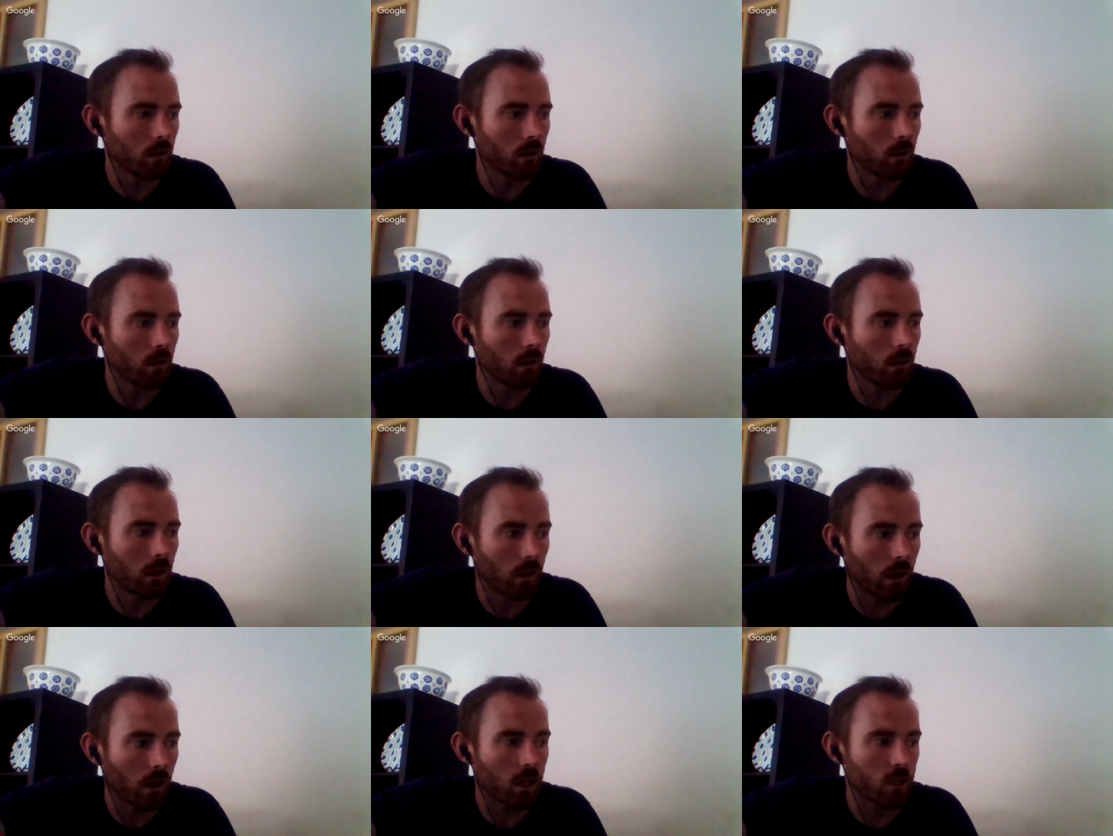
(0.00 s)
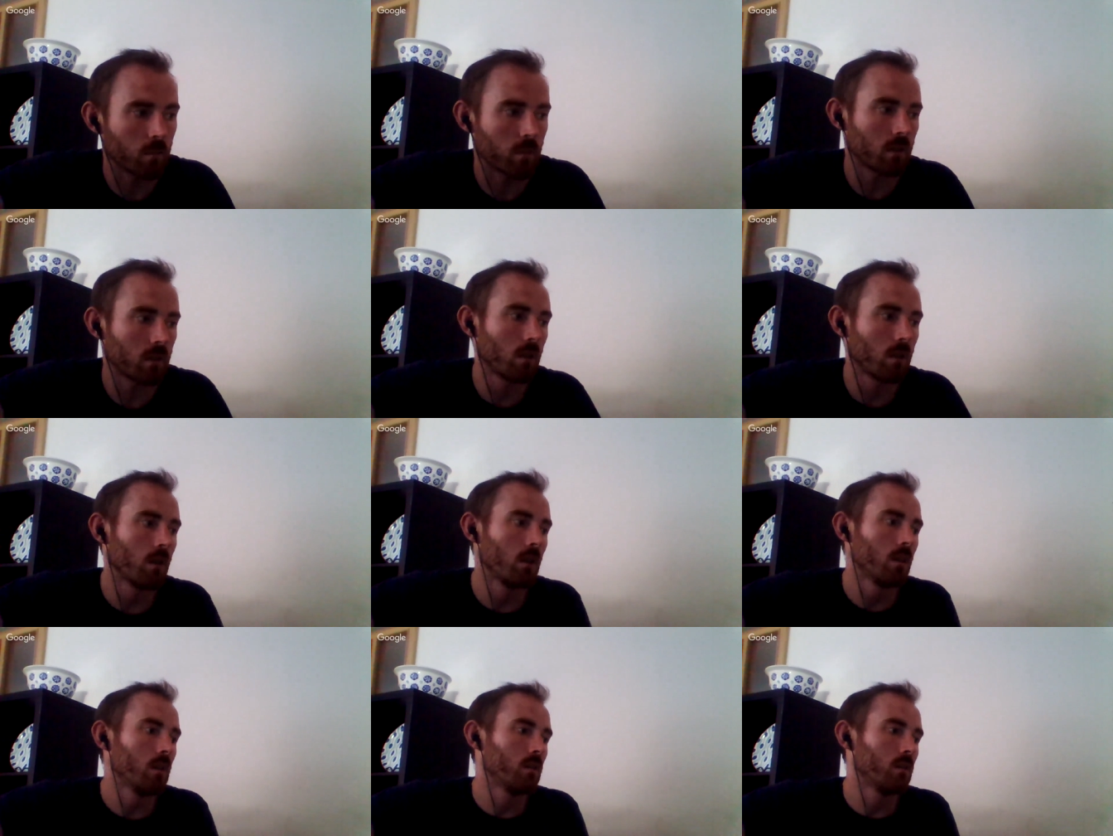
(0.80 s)
engagement.
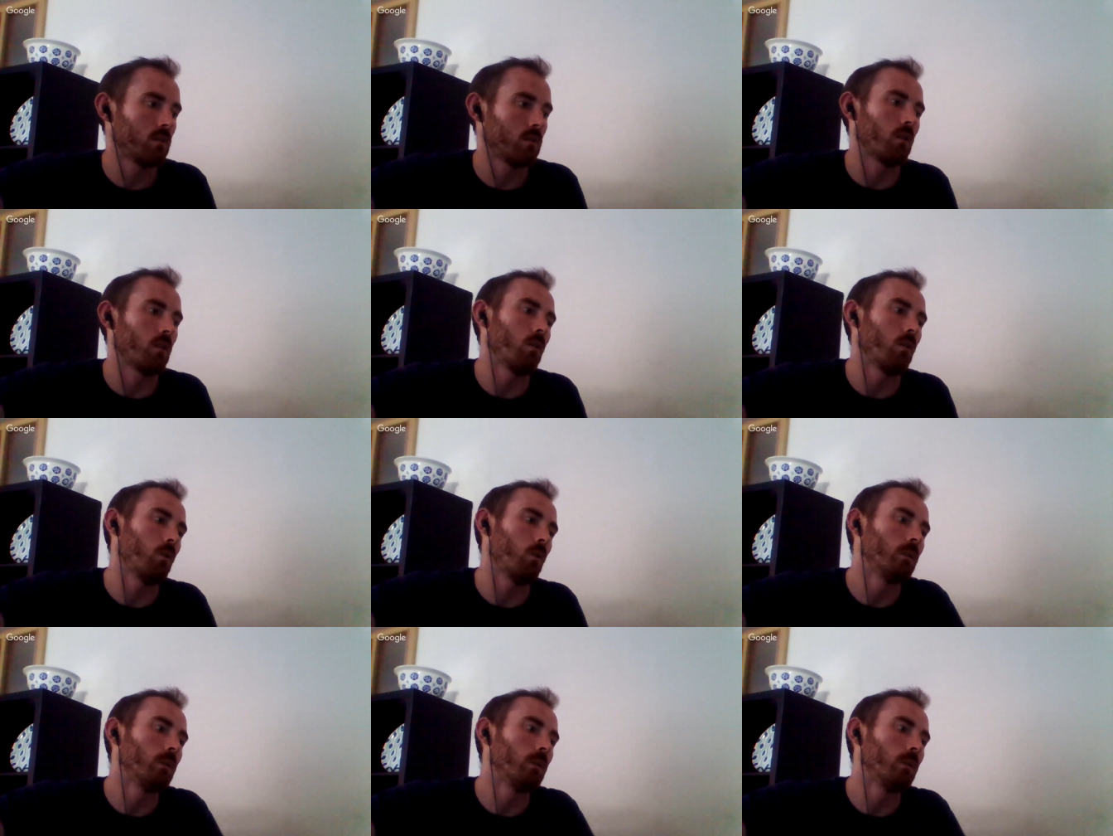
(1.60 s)
So